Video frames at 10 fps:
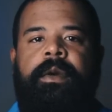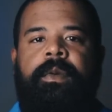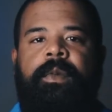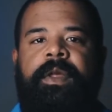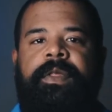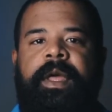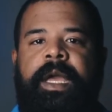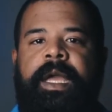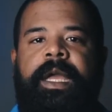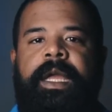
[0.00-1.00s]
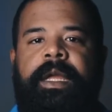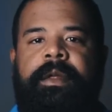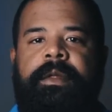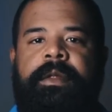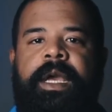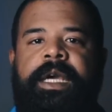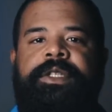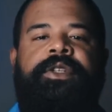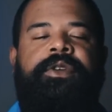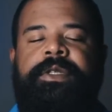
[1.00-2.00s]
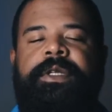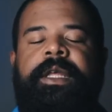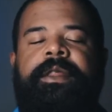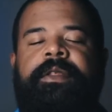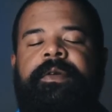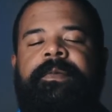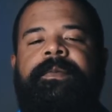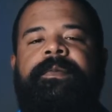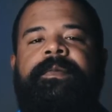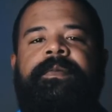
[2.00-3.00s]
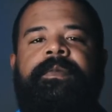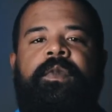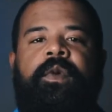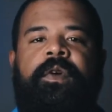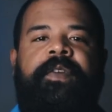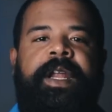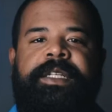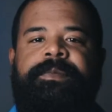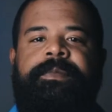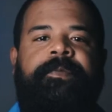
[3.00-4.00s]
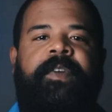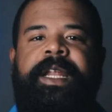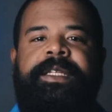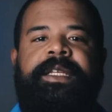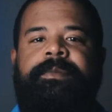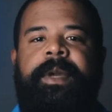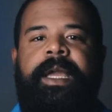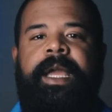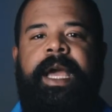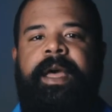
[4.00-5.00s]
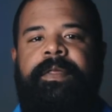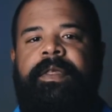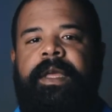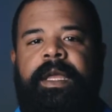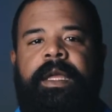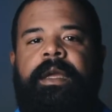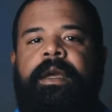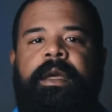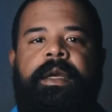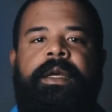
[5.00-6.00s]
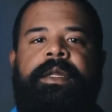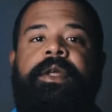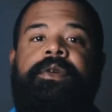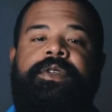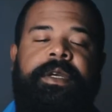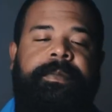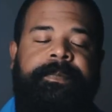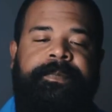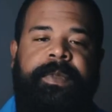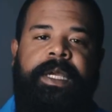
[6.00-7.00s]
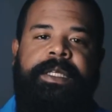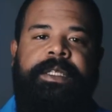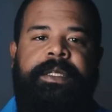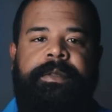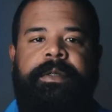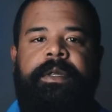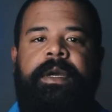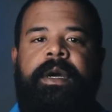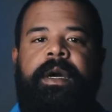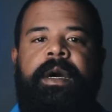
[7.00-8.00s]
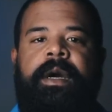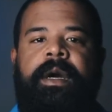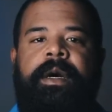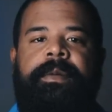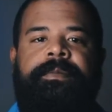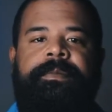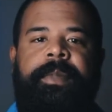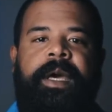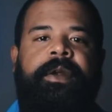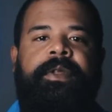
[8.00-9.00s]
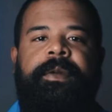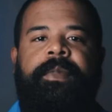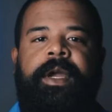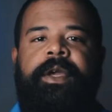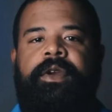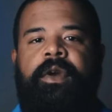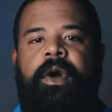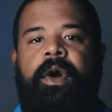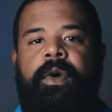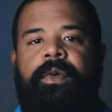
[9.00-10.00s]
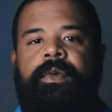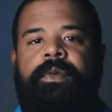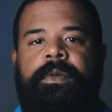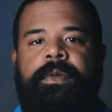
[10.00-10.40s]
with a institution at the or financing bank at the dealership. Is it better than bringing your own